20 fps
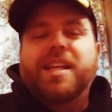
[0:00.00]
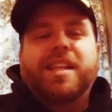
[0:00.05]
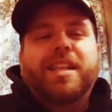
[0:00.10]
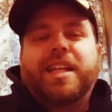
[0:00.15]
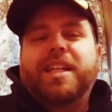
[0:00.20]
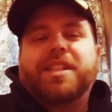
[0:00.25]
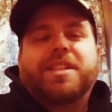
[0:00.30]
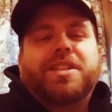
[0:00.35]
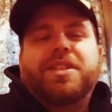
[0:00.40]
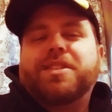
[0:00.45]

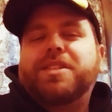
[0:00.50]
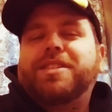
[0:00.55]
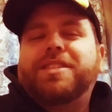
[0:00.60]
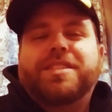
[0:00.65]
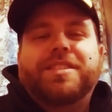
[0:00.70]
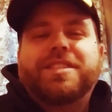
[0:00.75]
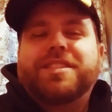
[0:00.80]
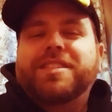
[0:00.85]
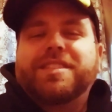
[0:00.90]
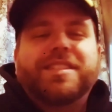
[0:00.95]
Dude,
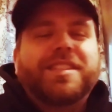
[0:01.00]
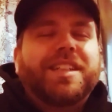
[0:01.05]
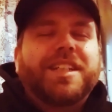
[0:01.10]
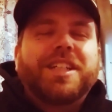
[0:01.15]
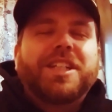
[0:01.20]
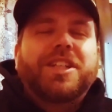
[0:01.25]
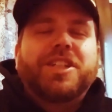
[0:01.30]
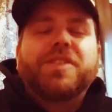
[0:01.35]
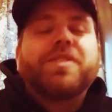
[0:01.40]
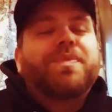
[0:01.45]

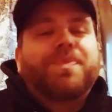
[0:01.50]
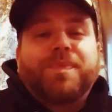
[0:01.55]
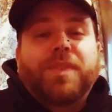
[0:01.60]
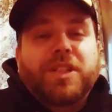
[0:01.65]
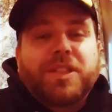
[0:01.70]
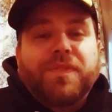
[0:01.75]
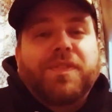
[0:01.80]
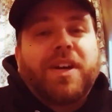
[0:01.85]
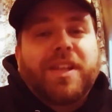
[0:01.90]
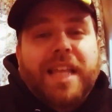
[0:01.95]

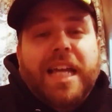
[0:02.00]
first of all,